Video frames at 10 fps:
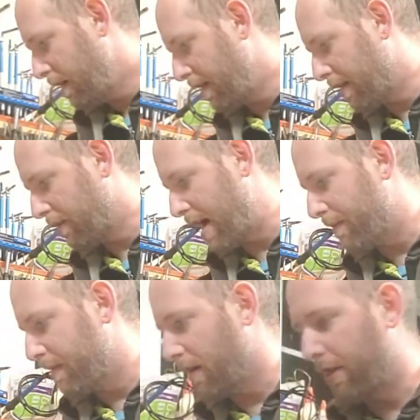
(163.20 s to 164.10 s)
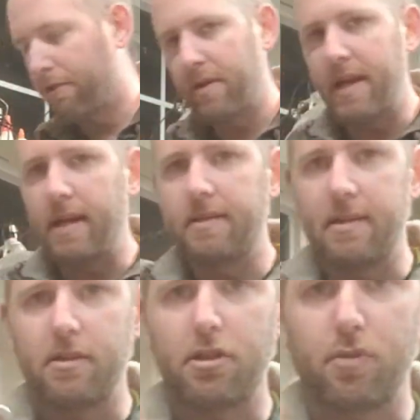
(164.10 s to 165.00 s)
and I grab a three eighths
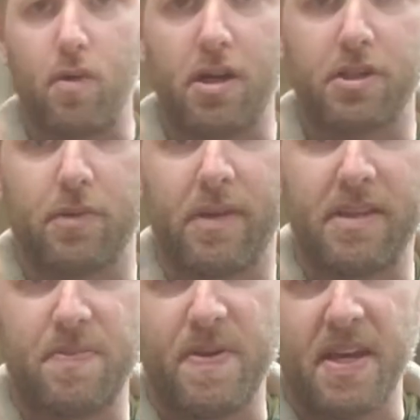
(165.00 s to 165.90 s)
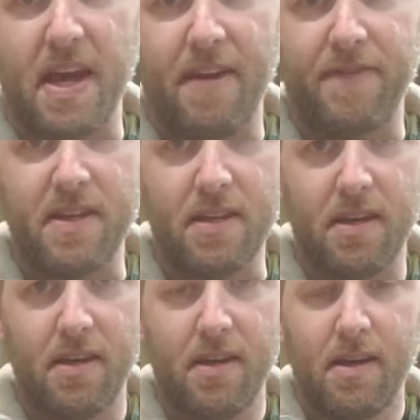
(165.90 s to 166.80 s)
inch washer, one of these big,
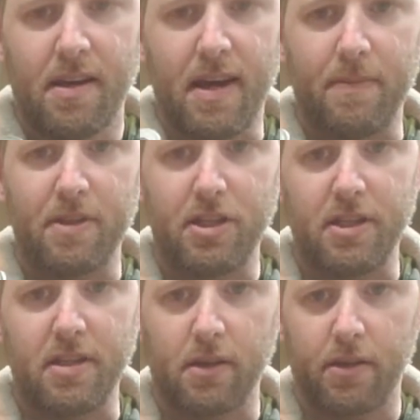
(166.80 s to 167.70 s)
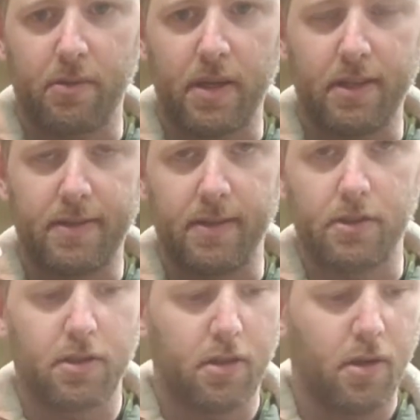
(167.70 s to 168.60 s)
hefty kind of machining three eighths
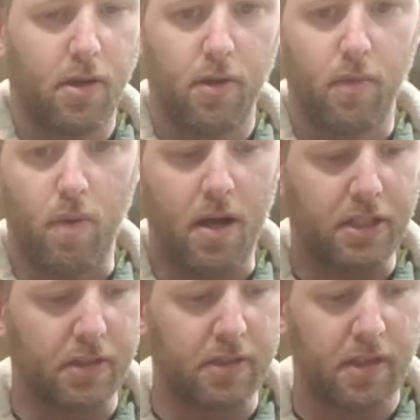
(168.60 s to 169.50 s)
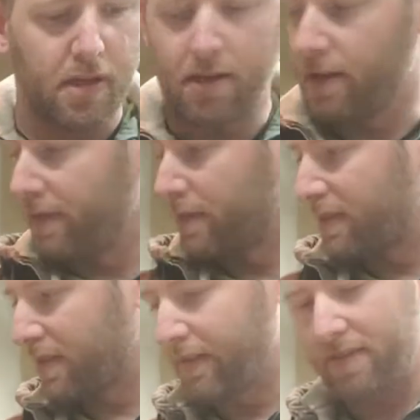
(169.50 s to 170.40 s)
inch washers. Uh, this one
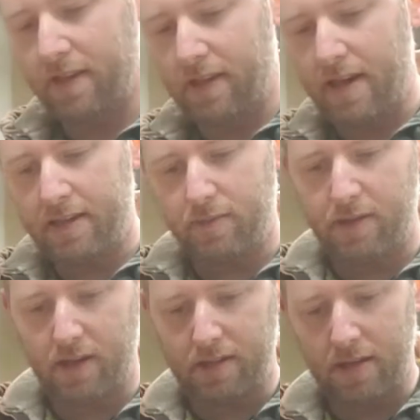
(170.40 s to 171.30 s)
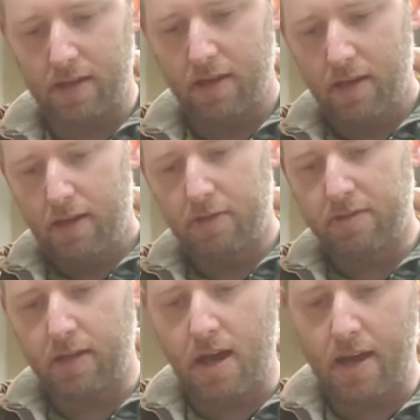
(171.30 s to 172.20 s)
just lives in the case with it because I
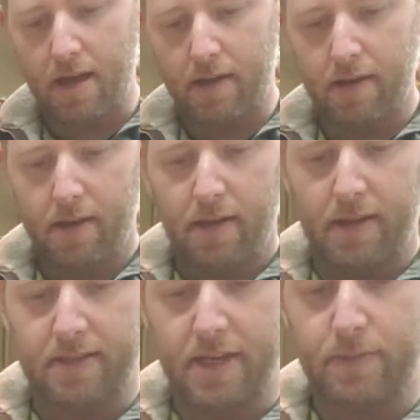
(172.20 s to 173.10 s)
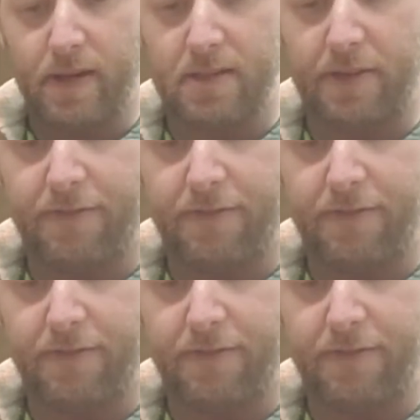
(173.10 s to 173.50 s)
use it a lot. And it's nice because it